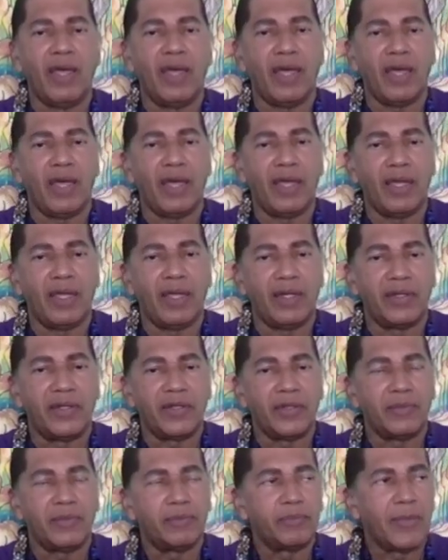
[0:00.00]

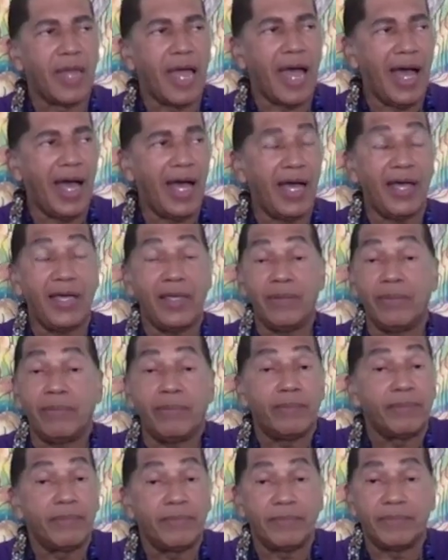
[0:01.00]
And I
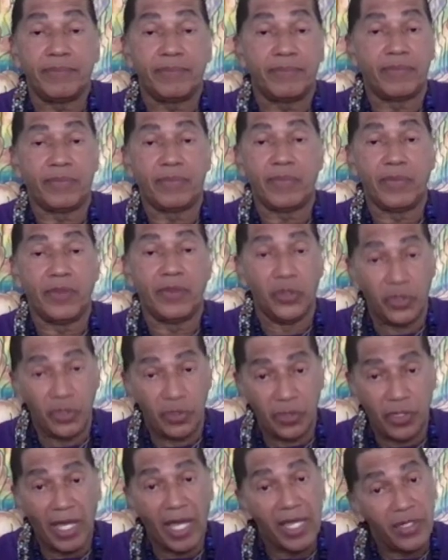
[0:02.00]

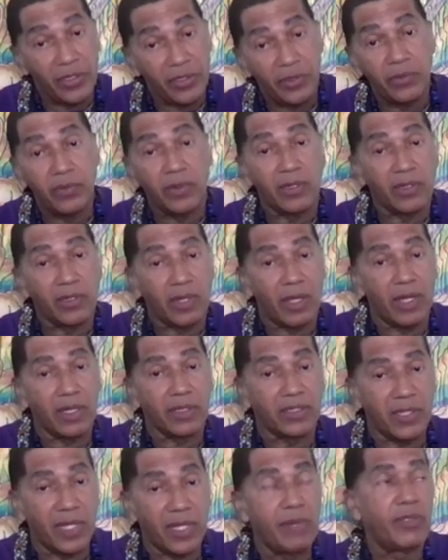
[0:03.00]
knew a
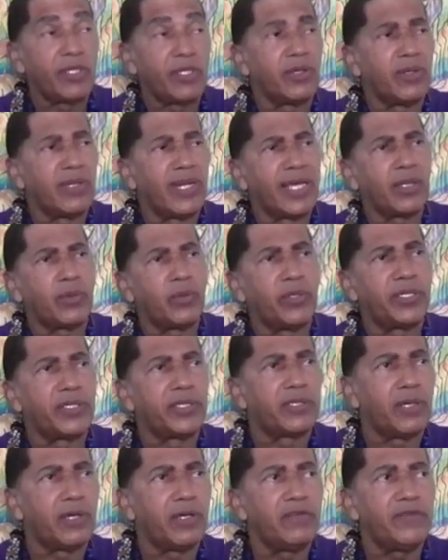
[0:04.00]
long time ago, like when
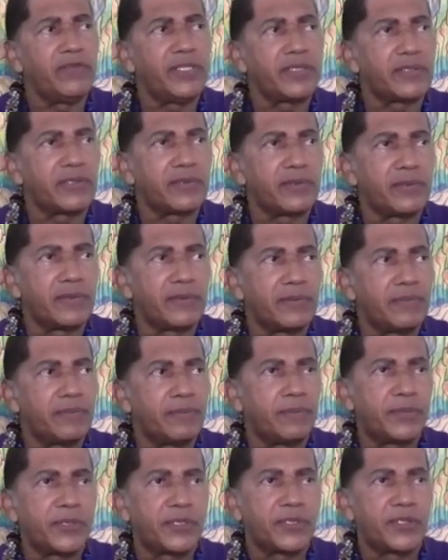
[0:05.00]
COVID
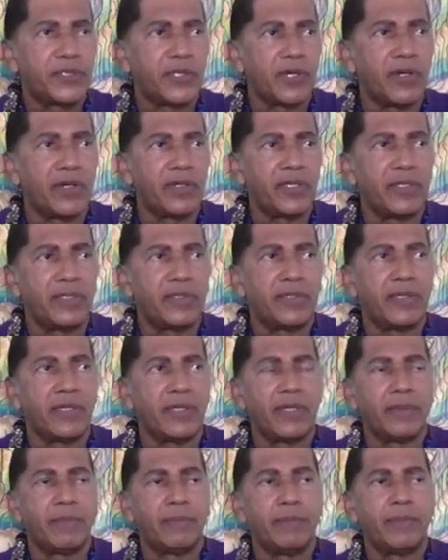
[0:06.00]
started
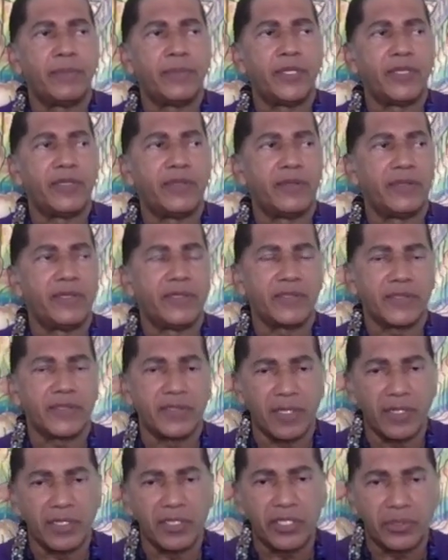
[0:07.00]
in this
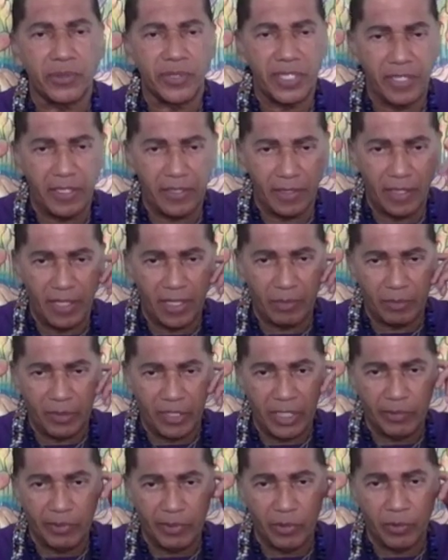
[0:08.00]
country and
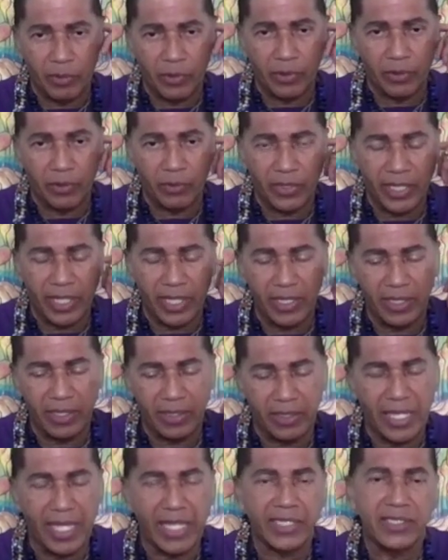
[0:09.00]
people were
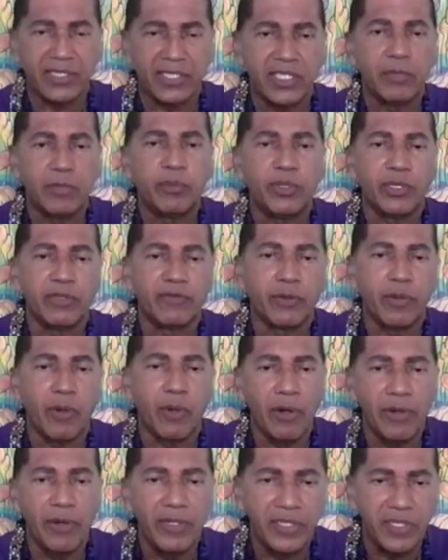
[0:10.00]
in that temple of
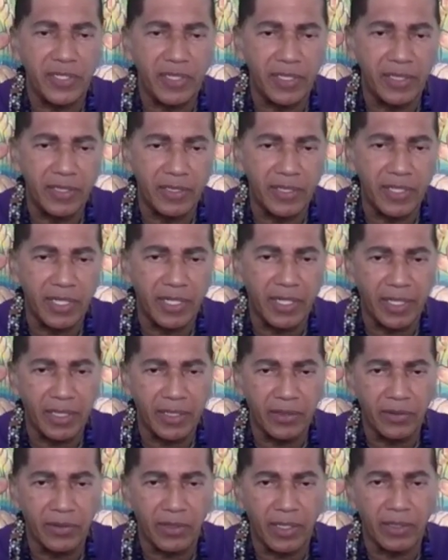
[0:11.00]
quarantine that
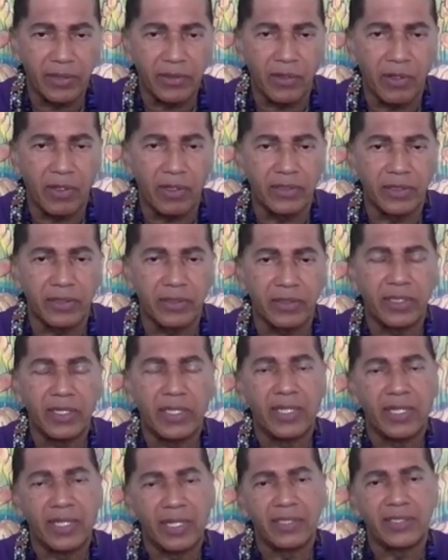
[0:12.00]
I called the
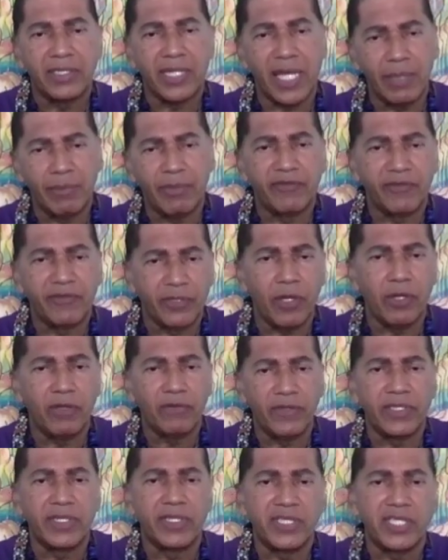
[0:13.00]
time of
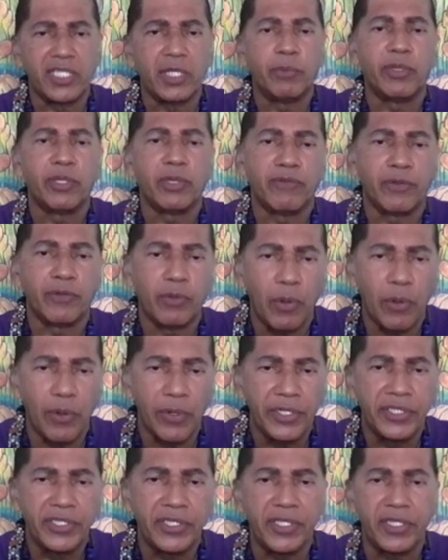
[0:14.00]
COVID a temple of
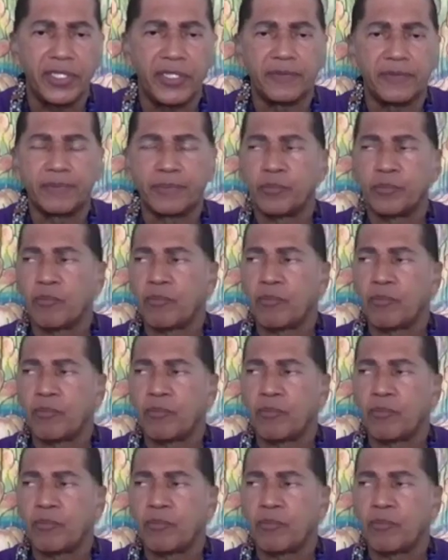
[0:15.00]
quarantine.